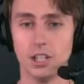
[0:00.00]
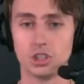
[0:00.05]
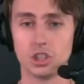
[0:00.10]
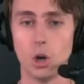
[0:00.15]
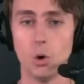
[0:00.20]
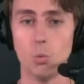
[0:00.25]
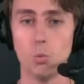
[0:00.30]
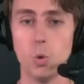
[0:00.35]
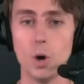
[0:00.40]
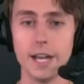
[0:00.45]

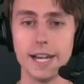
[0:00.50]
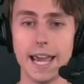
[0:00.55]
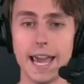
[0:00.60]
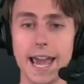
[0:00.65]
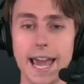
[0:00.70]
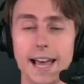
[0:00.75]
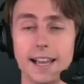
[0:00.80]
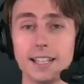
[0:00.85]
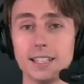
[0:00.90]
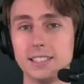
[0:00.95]
So would
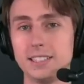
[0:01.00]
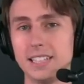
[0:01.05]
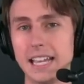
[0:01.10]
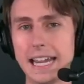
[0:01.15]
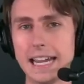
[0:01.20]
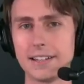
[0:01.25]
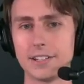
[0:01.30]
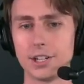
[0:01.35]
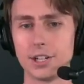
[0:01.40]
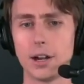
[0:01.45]

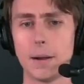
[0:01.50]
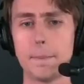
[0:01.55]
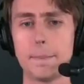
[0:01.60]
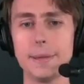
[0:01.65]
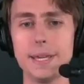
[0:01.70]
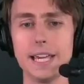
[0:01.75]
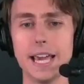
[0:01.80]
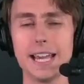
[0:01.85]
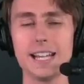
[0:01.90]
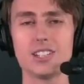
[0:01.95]
Alexander
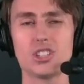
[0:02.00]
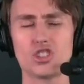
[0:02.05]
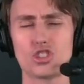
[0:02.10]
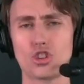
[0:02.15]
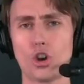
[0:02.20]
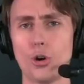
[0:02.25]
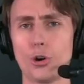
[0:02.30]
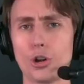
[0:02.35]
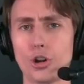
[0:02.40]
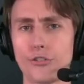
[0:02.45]
be a
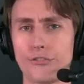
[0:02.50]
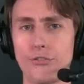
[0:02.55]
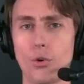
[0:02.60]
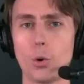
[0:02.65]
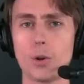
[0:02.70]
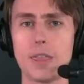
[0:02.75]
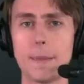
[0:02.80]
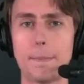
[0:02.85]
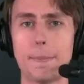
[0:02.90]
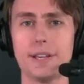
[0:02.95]
starter
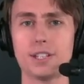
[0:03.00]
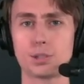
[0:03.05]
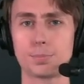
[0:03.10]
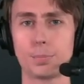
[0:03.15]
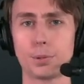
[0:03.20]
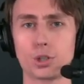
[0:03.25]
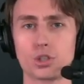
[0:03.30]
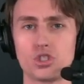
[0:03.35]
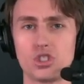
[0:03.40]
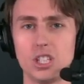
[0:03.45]
for the
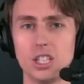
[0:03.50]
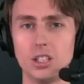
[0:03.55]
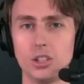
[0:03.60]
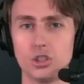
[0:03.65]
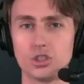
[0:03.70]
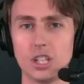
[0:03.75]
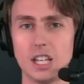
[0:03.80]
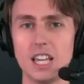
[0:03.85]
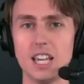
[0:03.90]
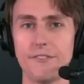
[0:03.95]
Pittsburgh
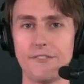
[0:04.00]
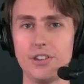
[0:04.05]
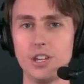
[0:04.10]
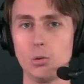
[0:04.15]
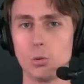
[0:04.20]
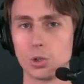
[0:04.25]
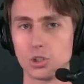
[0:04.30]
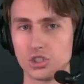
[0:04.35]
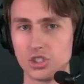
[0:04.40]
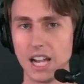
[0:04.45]
Steelers if he
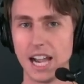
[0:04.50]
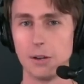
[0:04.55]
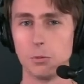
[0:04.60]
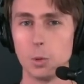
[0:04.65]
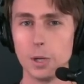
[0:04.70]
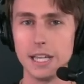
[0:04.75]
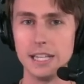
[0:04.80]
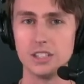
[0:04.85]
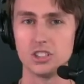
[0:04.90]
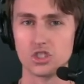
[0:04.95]
were signed?
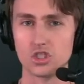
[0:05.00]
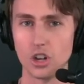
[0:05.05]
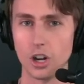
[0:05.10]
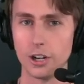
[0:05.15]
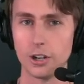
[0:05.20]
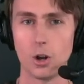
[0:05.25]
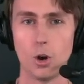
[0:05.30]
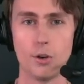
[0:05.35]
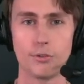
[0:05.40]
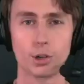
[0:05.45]
Would he
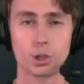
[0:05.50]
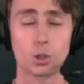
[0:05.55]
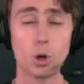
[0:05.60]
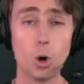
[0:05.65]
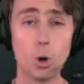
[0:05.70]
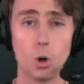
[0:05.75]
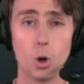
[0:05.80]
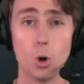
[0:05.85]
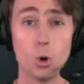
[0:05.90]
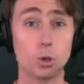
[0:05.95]
start over
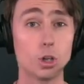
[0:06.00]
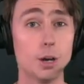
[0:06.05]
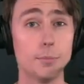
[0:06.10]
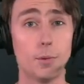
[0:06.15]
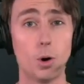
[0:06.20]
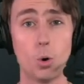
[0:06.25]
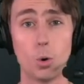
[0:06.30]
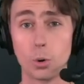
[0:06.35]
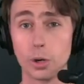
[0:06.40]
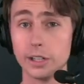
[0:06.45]
Cole
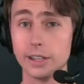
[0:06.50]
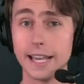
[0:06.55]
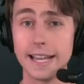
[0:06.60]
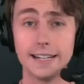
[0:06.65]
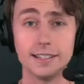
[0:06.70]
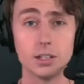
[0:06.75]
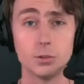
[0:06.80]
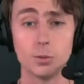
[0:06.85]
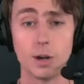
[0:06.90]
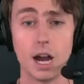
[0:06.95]
Holcomb or
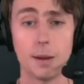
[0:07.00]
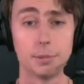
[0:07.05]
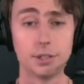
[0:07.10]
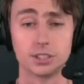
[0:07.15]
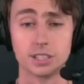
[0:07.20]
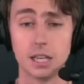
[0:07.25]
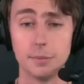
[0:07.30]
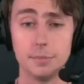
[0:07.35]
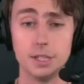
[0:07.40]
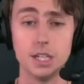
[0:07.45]
Landon
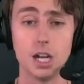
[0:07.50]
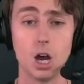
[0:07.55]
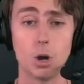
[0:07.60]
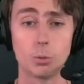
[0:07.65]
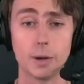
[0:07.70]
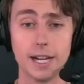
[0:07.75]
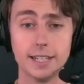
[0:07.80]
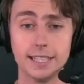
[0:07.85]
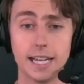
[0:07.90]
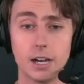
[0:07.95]
Roberts? Let me know
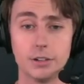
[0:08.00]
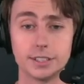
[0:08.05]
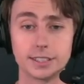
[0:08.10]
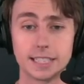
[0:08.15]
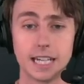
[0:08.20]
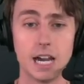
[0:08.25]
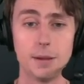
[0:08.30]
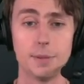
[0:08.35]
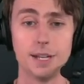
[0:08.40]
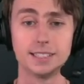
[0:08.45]
right now in the
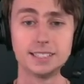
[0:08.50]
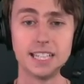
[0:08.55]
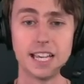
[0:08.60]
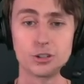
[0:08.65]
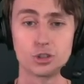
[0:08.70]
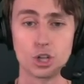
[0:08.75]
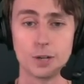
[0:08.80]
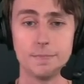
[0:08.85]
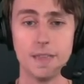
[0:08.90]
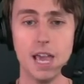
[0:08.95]
comment
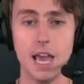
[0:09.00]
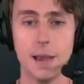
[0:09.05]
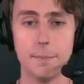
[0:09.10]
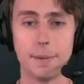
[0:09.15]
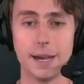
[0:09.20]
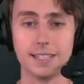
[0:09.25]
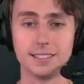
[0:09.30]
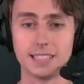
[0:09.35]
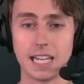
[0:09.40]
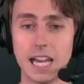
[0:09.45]
section
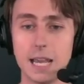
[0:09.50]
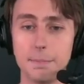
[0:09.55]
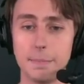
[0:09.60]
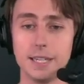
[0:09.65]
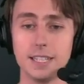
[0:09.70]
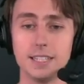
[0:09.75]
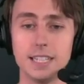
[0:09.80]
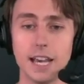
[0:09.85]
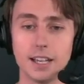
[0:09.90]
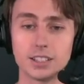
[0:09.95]
by
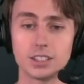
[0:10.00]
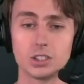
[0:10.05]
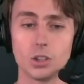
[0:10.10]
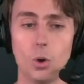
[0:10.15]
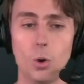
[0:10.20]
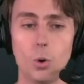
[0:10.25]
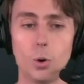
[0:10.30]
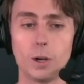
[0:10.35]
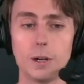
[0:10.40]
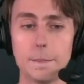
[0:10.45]
typing yes
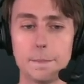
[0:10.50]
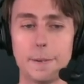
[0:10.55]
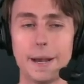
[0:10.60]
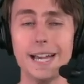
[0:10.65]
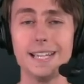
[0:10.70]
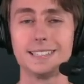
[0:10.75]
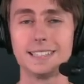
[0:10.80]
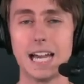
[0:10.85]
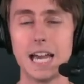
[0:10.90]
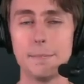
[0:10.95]
or
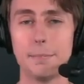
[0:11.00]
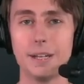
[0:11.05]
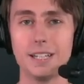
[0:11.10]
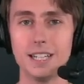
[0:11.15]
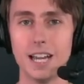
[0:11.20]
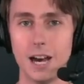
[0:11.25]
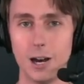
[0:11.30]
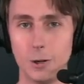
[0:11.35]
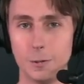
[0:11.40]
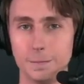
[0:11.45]
by typing
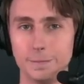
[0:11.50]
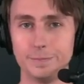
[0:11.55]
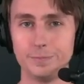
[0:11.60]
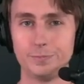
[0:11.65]
no.